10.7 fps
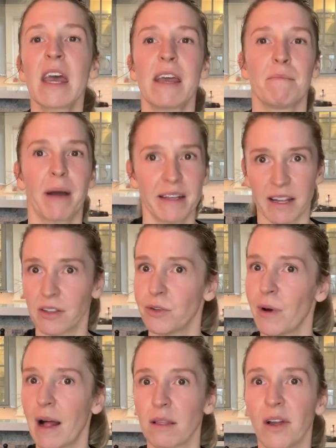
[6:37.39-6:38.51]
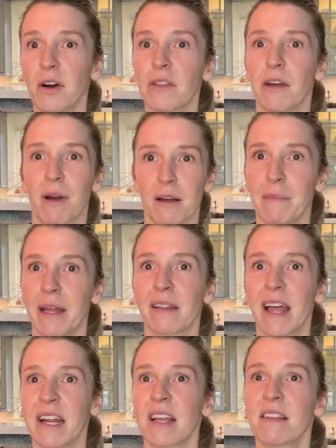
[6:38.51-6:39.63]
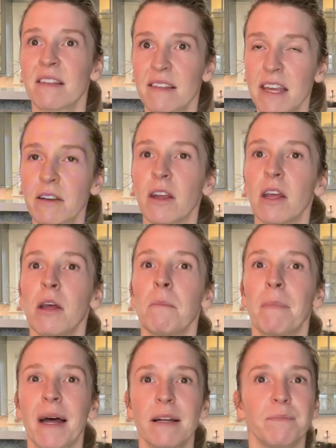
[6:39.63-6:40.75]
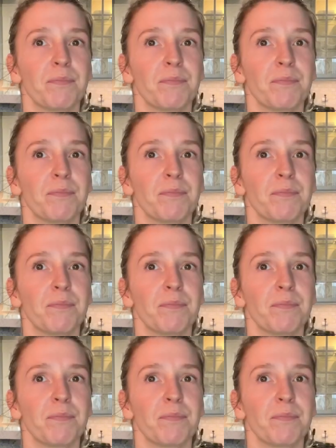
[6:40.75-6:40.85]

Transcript: It might tell you how long they recommend letting it sit, but